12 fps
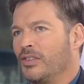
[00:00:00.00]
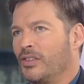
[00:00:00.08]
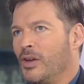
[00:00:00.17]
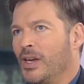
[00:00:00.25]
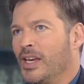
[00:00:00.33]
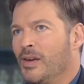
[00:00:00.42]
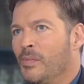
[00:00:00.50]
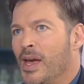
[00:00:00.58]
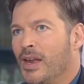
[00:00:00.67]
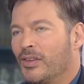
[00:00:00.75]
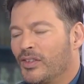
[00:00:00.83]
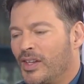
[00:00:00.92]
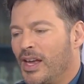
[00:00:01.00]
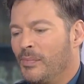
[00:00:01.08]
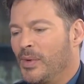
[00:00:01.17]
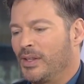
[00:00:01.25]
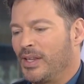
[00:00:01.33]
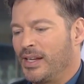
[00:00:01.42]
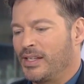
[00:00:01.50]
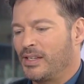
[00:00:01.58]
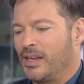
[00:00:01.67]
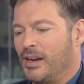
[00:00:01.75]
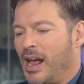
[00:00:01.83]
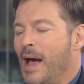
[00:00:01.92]
some, he made a statement that
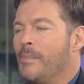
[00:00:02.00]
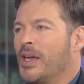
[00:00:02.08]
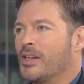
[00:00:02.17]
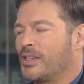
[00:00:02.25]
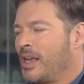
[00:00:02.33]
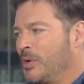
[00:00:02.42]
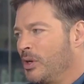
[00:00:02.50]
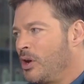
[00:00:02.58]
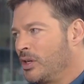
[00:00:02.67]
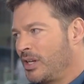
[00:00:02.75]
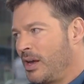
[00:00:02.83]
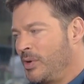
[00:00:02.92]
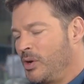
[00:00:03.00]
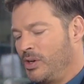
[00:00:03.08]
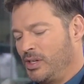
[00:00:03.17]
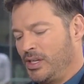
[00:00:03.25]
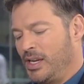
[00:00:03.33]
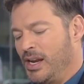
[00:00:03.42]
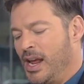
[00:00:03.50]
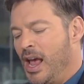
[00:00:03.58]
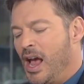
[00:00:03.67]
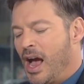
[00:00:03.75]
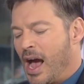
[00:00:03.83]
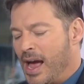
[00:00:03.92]
said, I made a statement a long time ago that said,
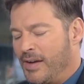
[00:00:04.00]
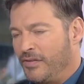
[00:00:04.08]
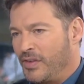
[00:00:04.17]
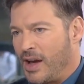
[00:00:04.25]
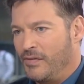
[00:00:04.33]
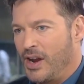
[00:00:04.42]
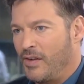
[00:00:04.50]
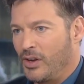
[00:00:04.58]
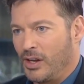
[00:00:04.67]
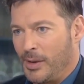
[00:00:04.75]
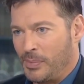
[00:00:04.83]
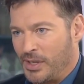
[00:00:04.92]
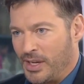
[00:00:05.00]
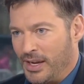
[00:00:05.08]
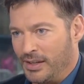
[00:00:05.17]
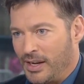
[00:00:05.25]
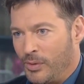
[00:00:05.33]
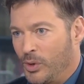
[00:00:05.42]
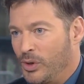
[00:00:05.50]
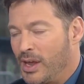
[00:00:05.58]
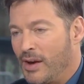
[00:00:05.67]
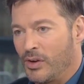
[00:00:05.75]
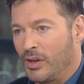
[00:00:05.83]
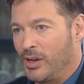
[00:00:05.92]
I've, I've never lip synced. I will
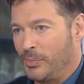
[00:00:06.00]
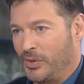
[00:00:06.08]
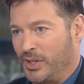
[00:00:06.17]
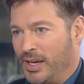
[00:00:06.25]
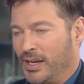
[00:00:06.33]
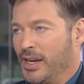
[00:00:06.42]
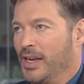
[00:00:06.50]
never lip sync.